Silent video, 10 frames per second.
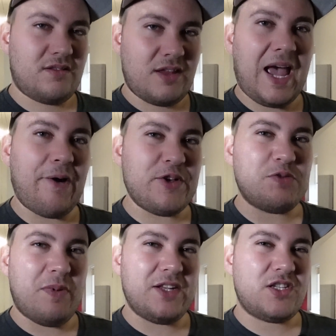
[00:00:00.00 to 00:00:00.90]
how it's
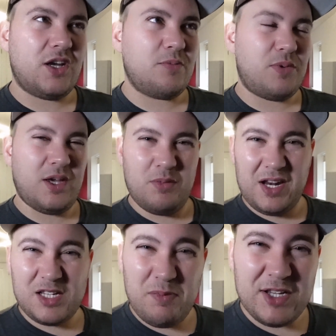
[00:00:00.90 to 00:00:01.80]
meant to. I mean,
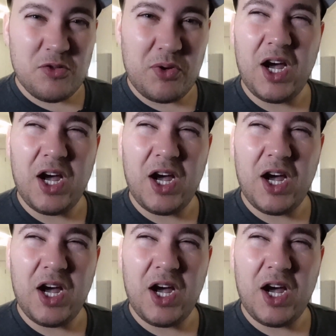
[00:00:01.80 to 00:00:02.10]
it's meant to be